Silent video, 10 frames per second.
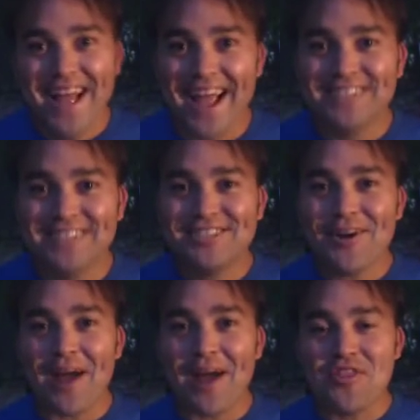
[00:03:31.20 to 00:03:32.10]
And
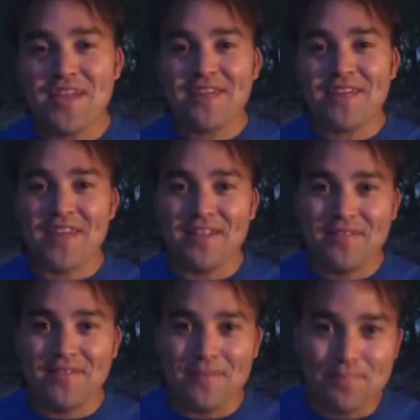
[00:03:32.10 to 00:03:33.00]
so I think that
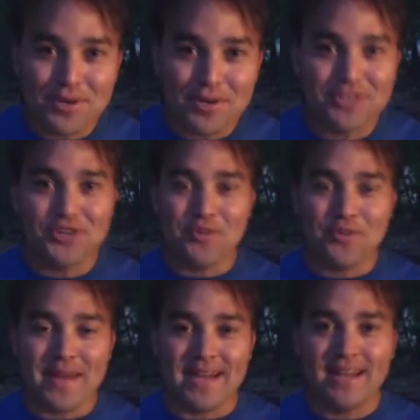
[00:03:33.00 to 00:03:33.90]

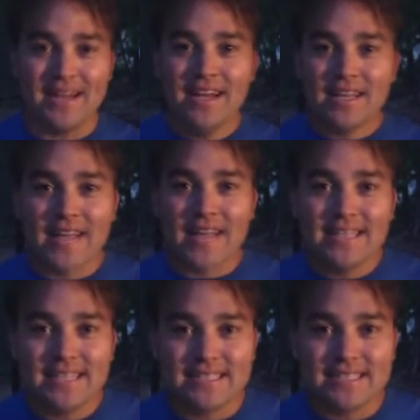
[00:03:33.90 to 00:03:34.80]
booktubing
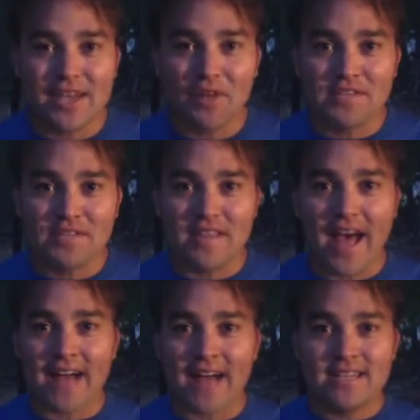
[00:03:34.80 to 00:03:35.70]
lends itself to
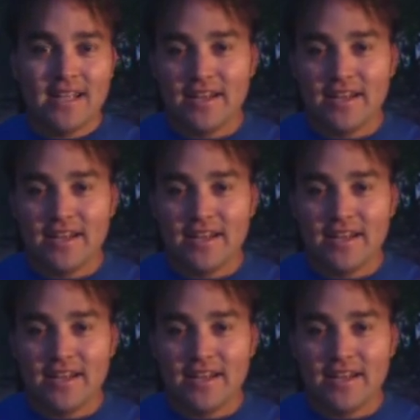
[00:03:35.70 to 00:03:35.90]
that,